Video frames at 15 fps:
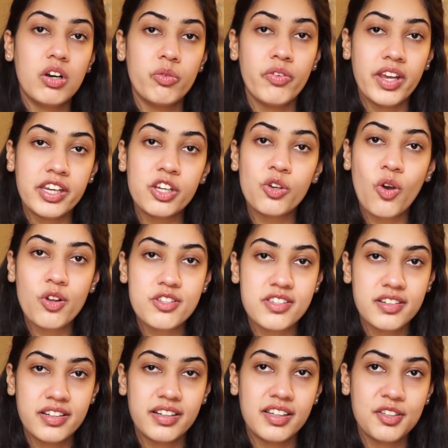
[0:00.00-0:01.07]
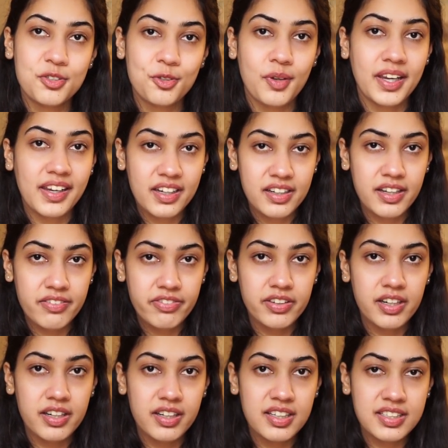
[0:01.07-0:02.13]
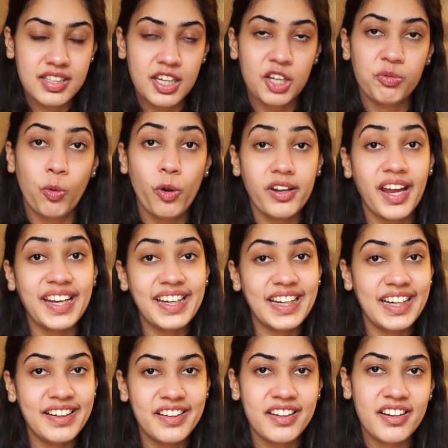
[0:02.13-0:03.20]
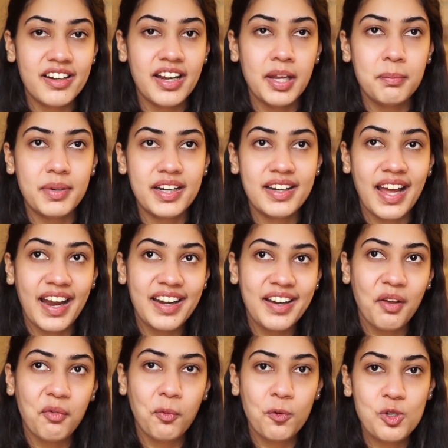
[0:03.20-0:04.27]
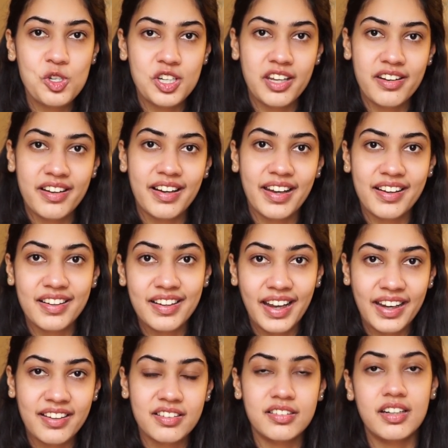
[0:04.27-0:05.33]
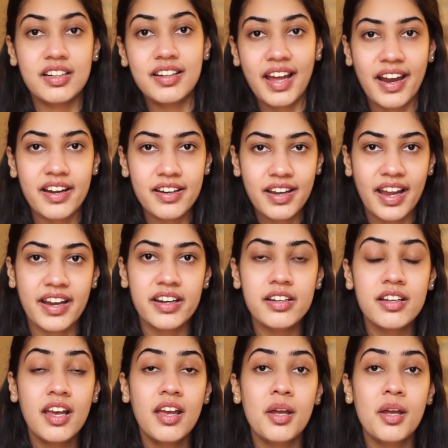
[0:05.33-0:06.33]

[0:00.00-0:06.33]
very constantly, so I can definitely say what I eat in a day, but diet I won't share it like a like a diet diet.